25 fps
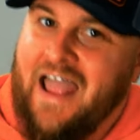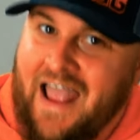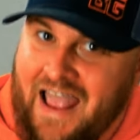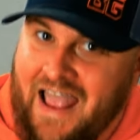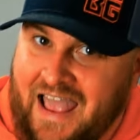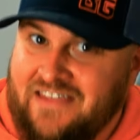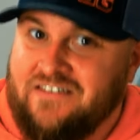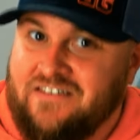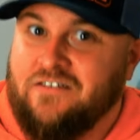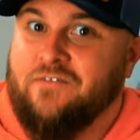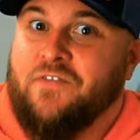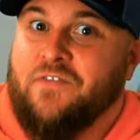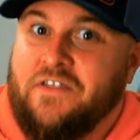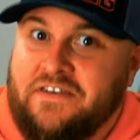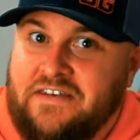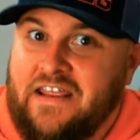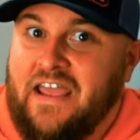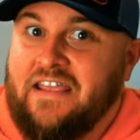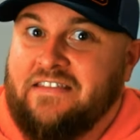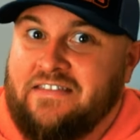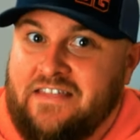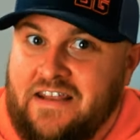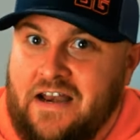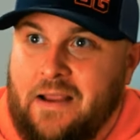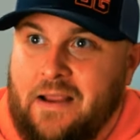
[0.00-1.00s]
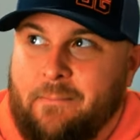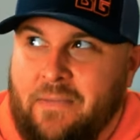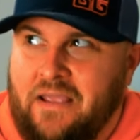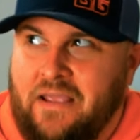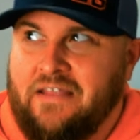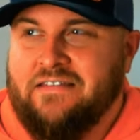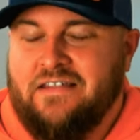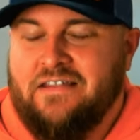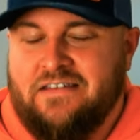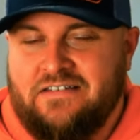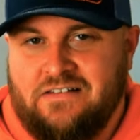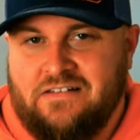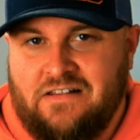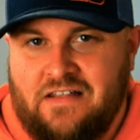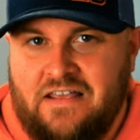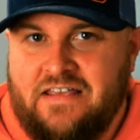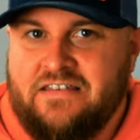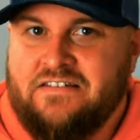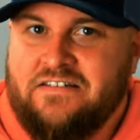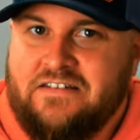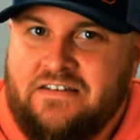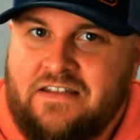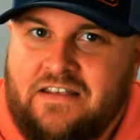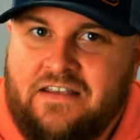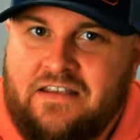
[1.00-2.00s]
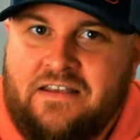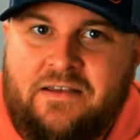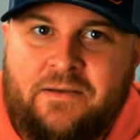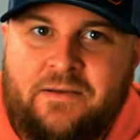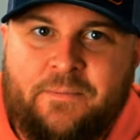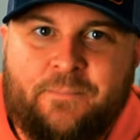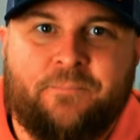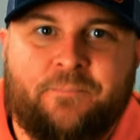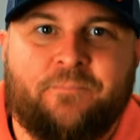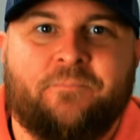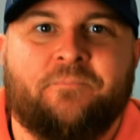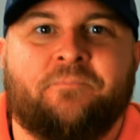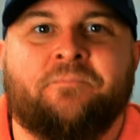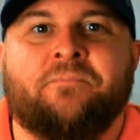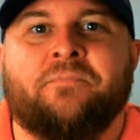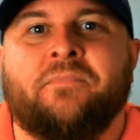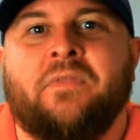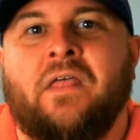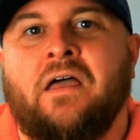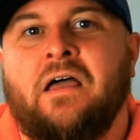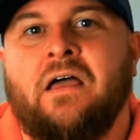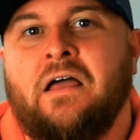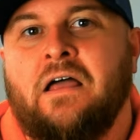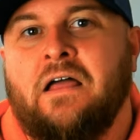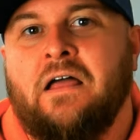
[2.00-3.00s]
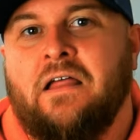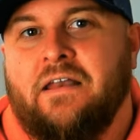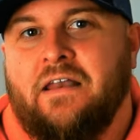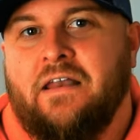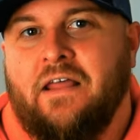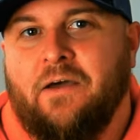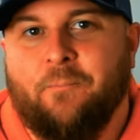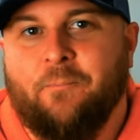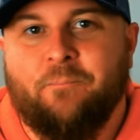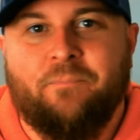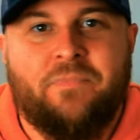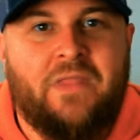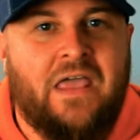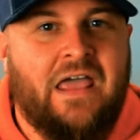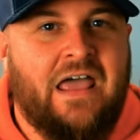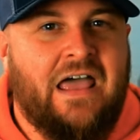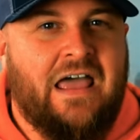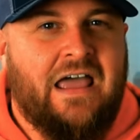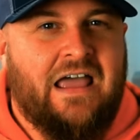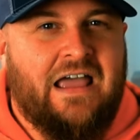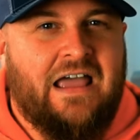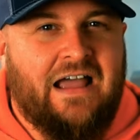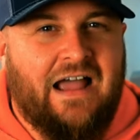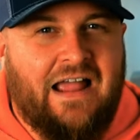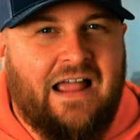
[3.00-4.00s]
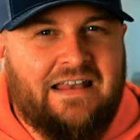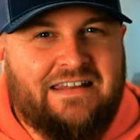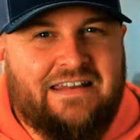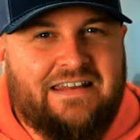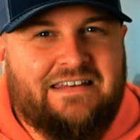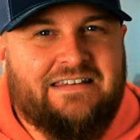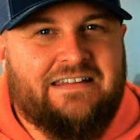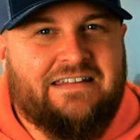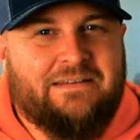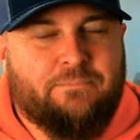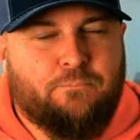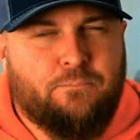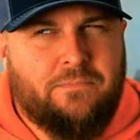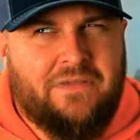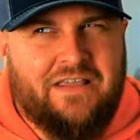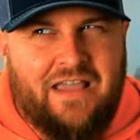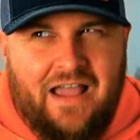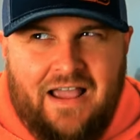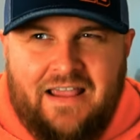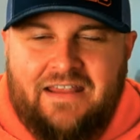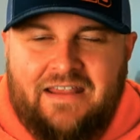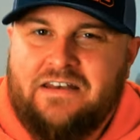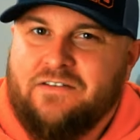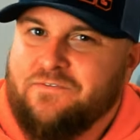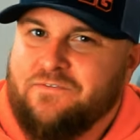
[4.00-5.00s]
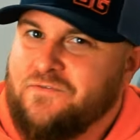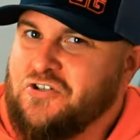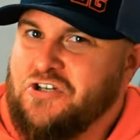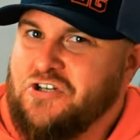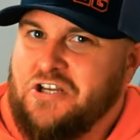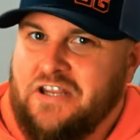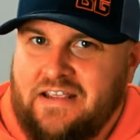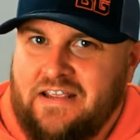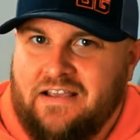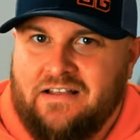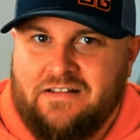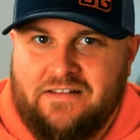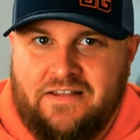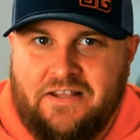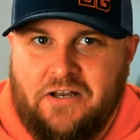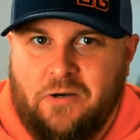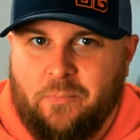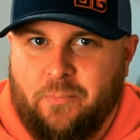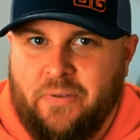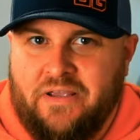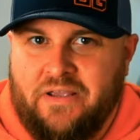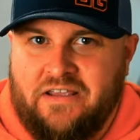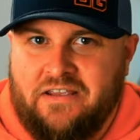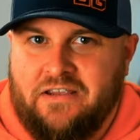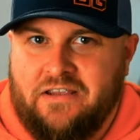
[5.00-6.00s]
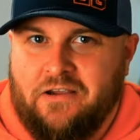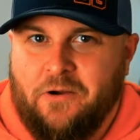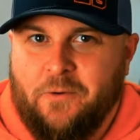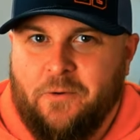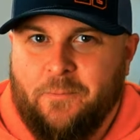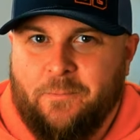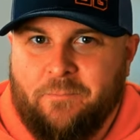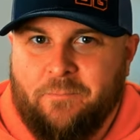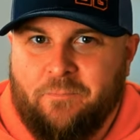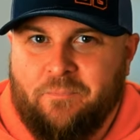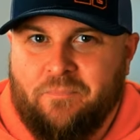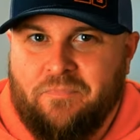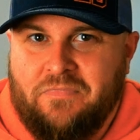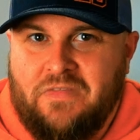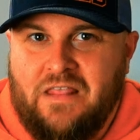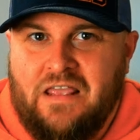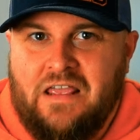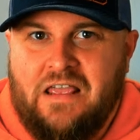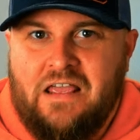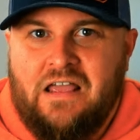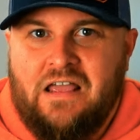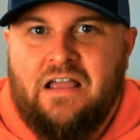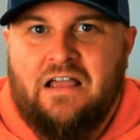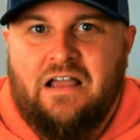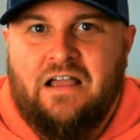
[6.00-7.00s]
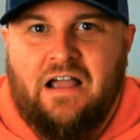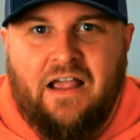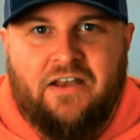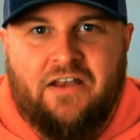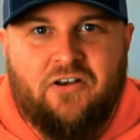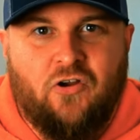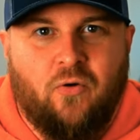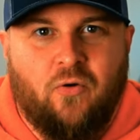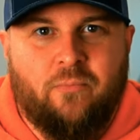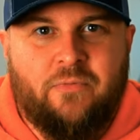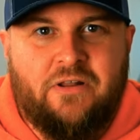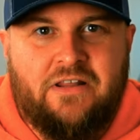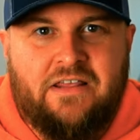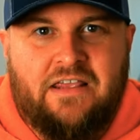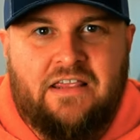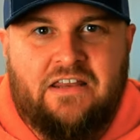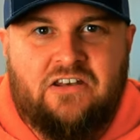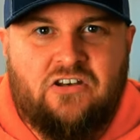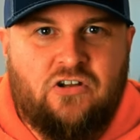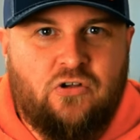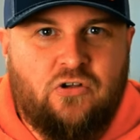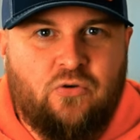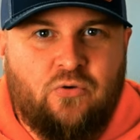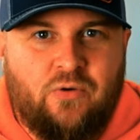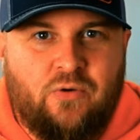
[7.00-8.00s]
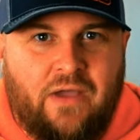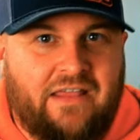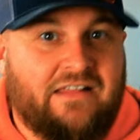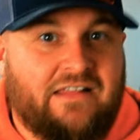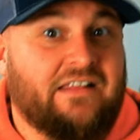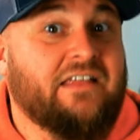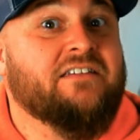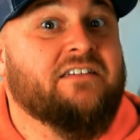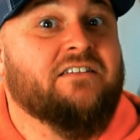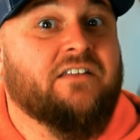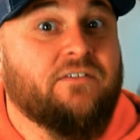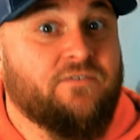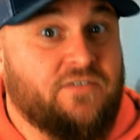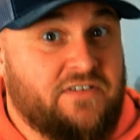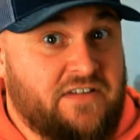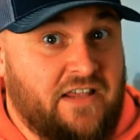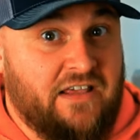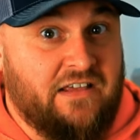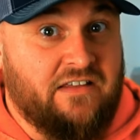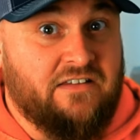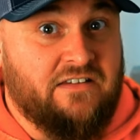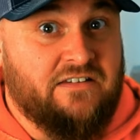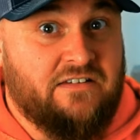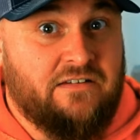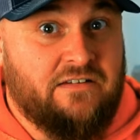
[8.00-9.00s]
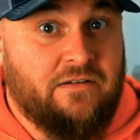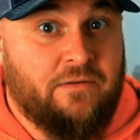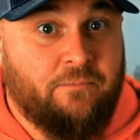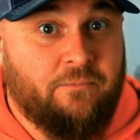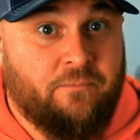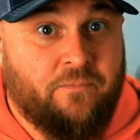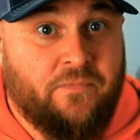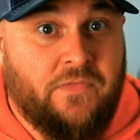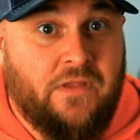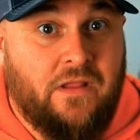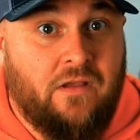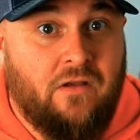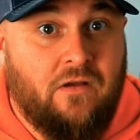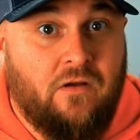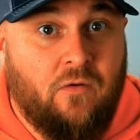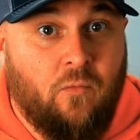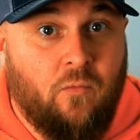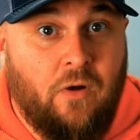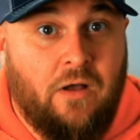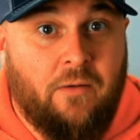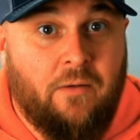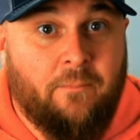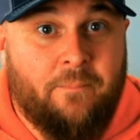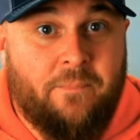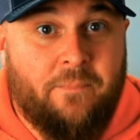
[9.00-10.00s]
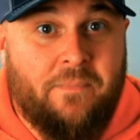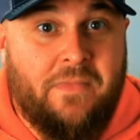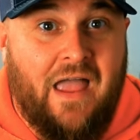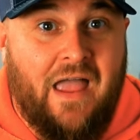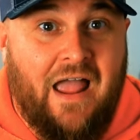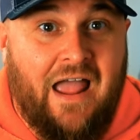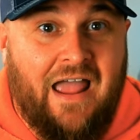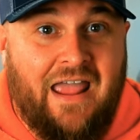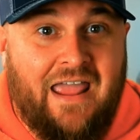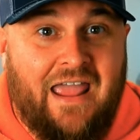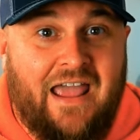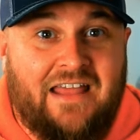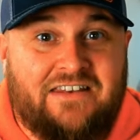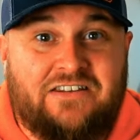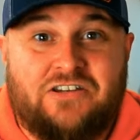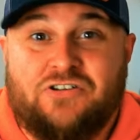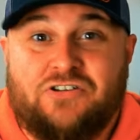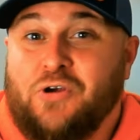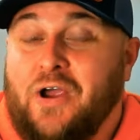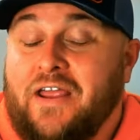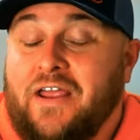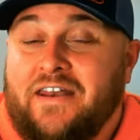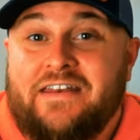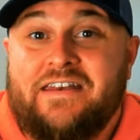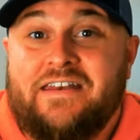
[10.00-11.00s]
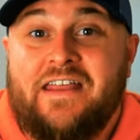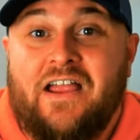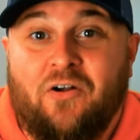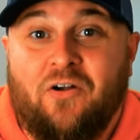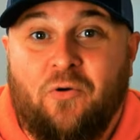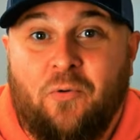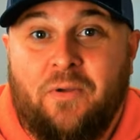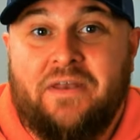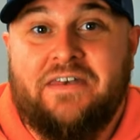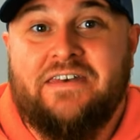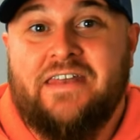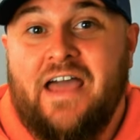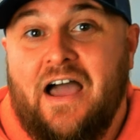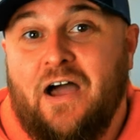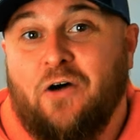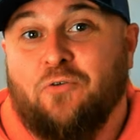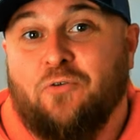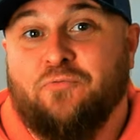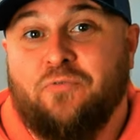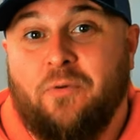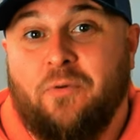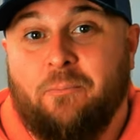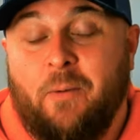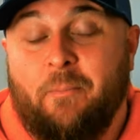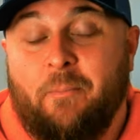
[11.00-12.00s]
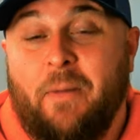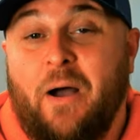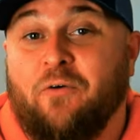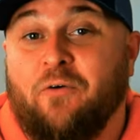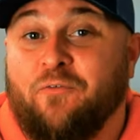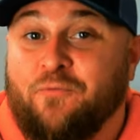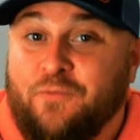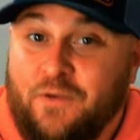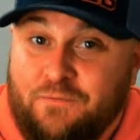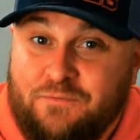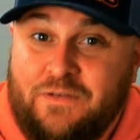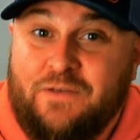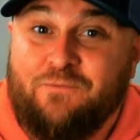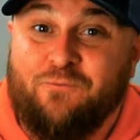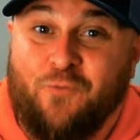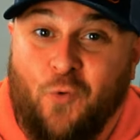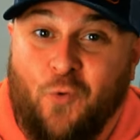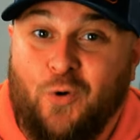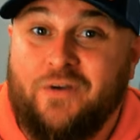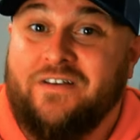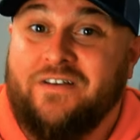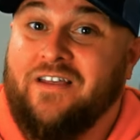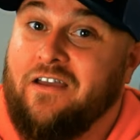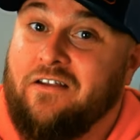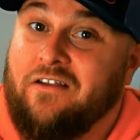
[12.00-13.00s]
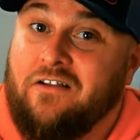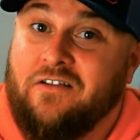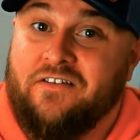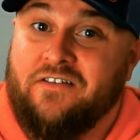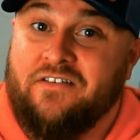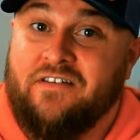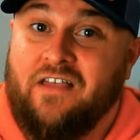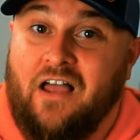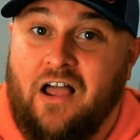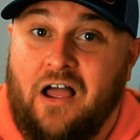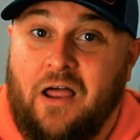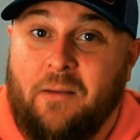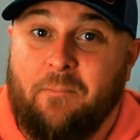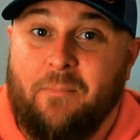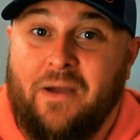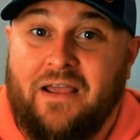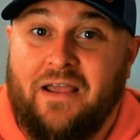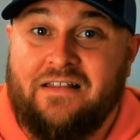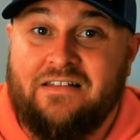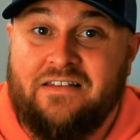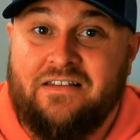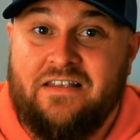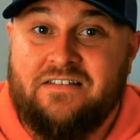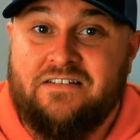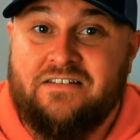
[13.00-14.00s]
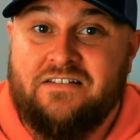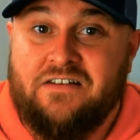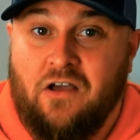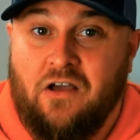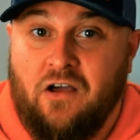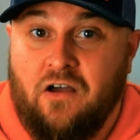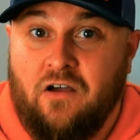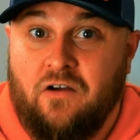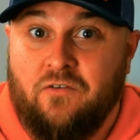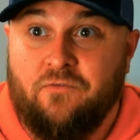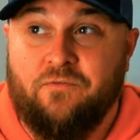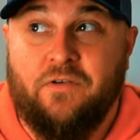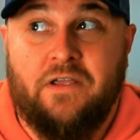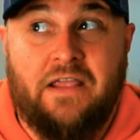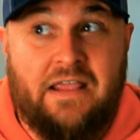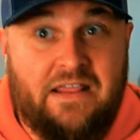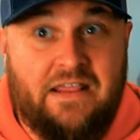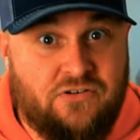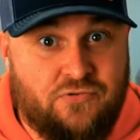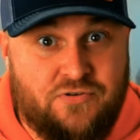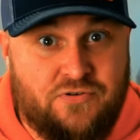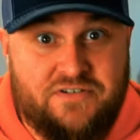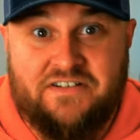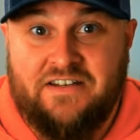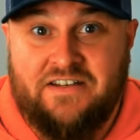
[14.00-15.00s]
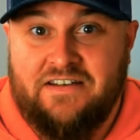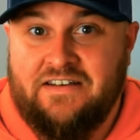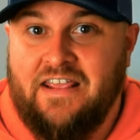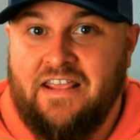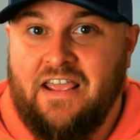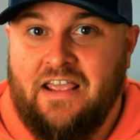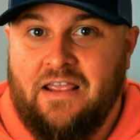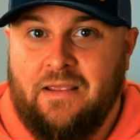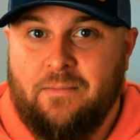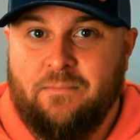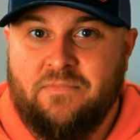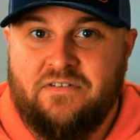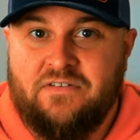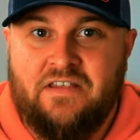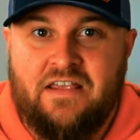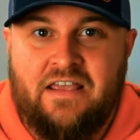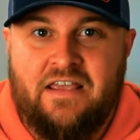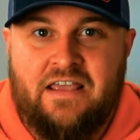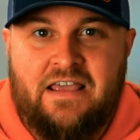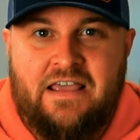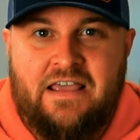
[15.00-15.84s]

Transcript: as of the date that I made this list. Now, I did kind of cheat a little bit here. I normally do a list of 6. Well, I had to try to narrow it down from about 54 titles on my list of interested games